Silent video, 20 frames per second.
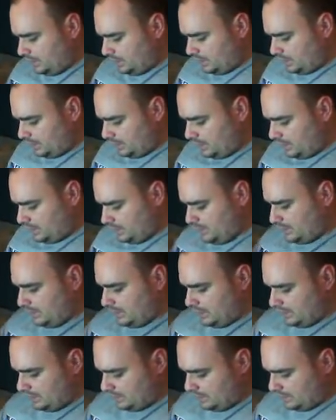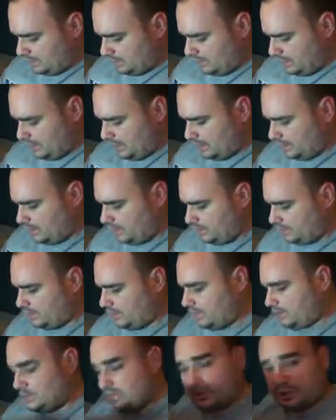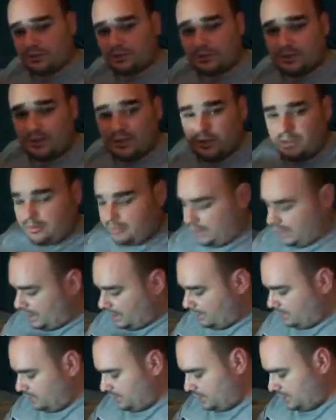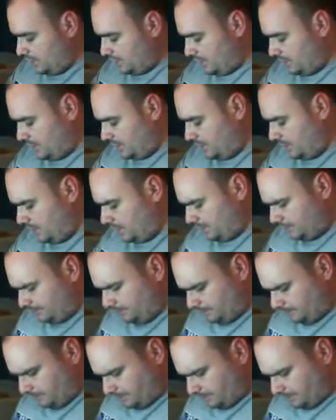So again, nice lots of packing material in there,